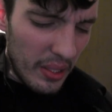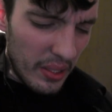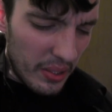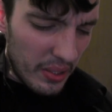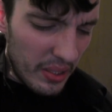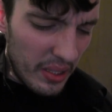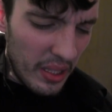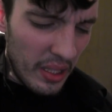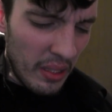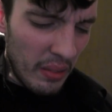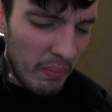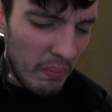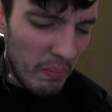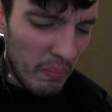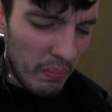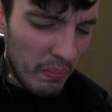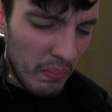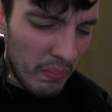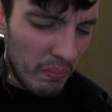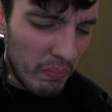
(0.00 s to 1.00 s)

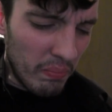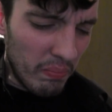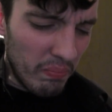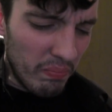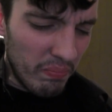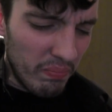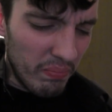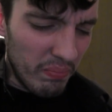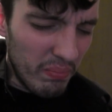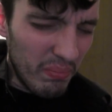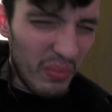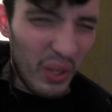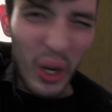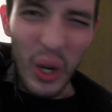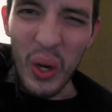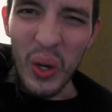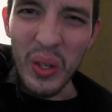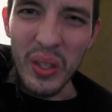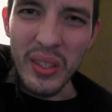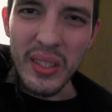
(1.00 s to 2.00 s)
seem
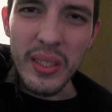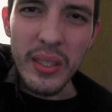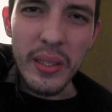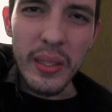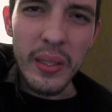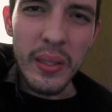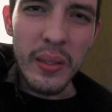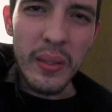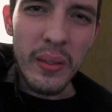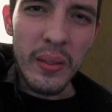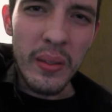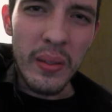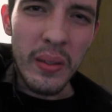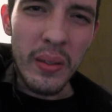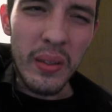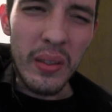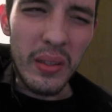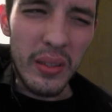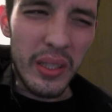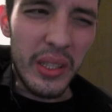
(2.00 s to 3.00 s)
hurt,
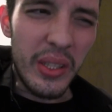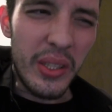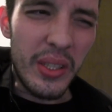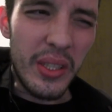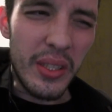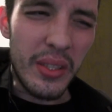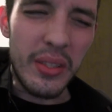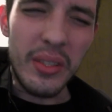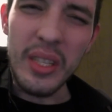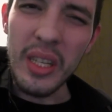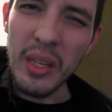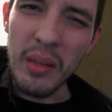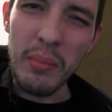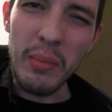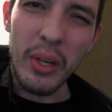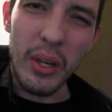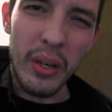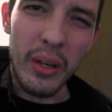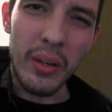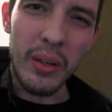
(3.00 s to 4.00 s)
or at least just
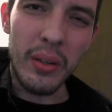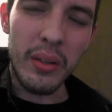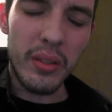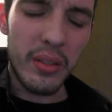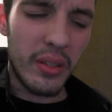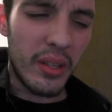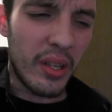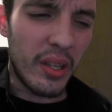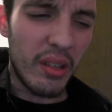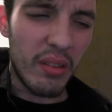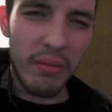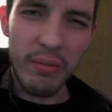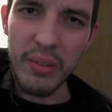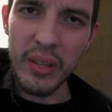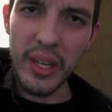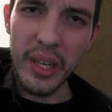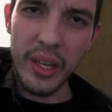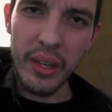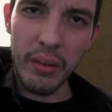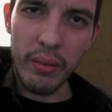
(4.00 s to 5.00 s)
seemed hurt in the
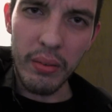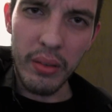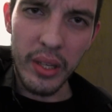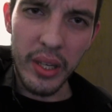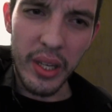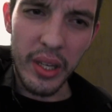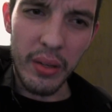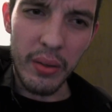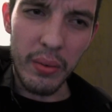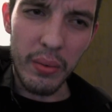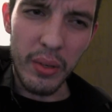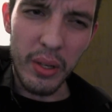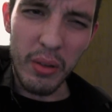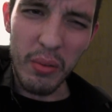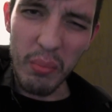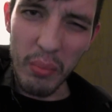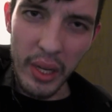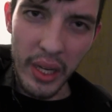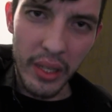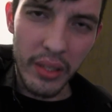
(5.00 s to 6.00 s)
video that
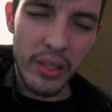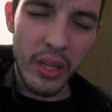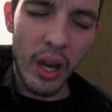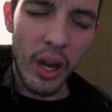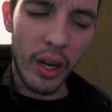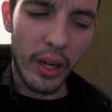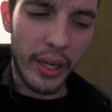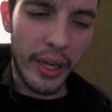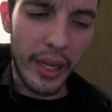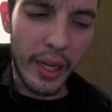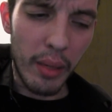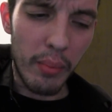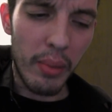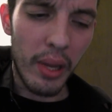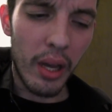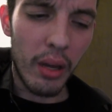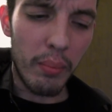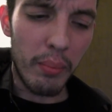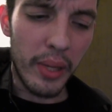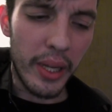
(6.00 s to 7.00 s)
you made talking
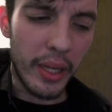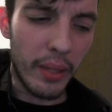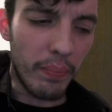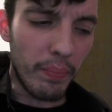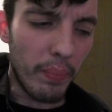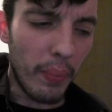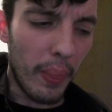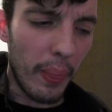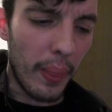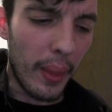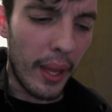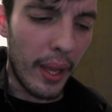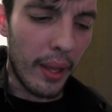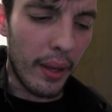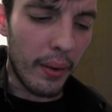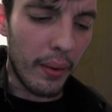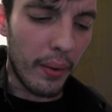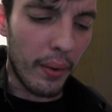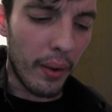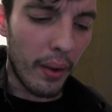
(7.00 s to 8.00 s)
about me.
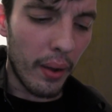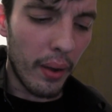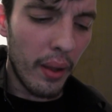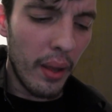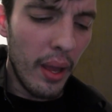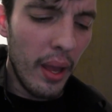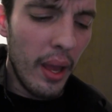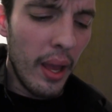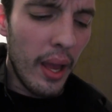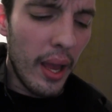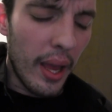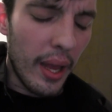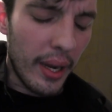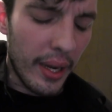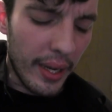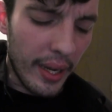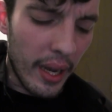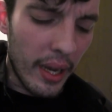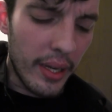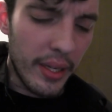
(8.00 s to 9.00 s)
And
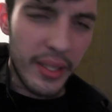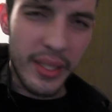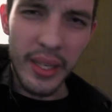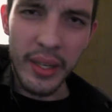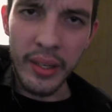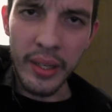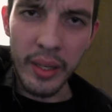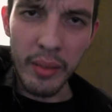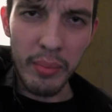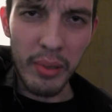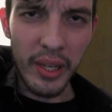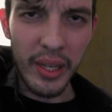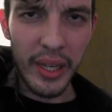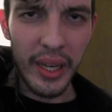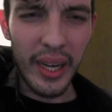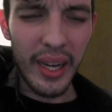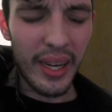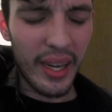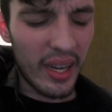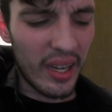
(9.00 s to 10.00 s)
I gotta tell you,
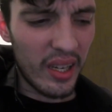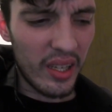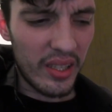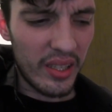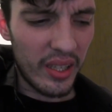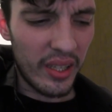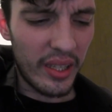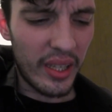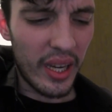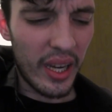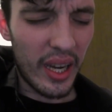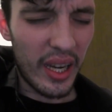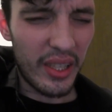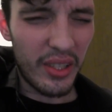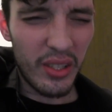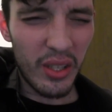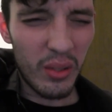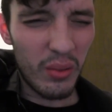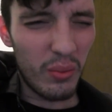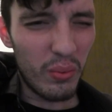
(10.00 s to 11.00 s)
buddy, I gotta tell you, I
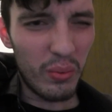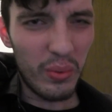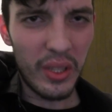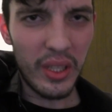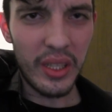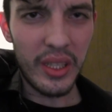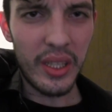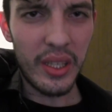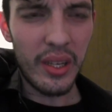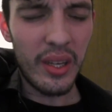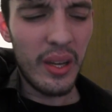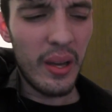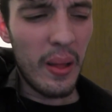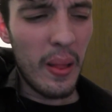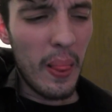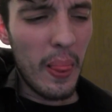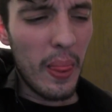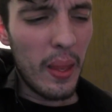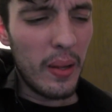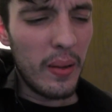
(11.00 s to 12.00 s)
don't really
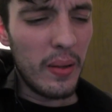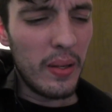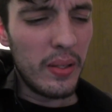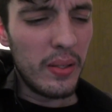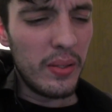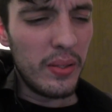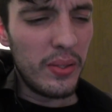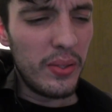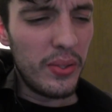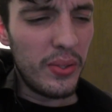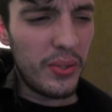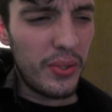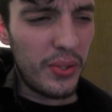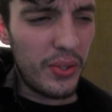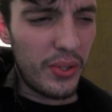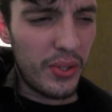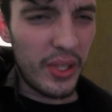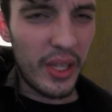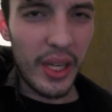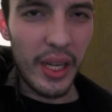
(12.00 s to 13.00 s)

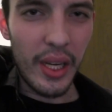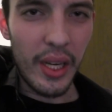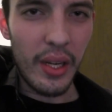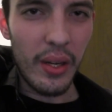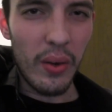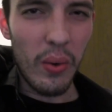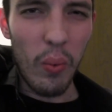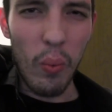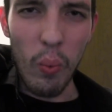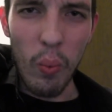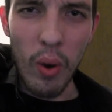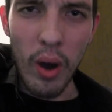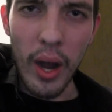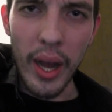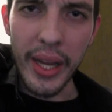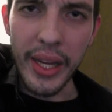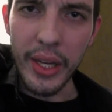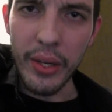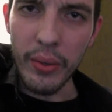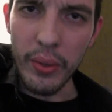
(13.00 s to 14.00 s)
see
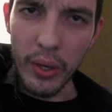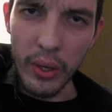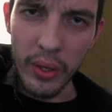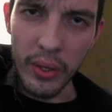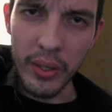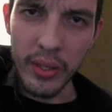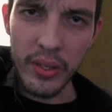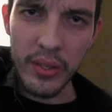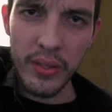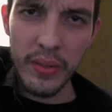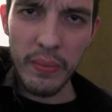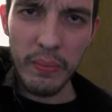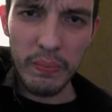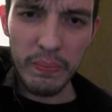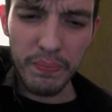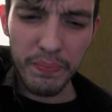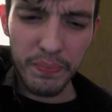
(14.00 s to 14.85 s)
why you're hurt.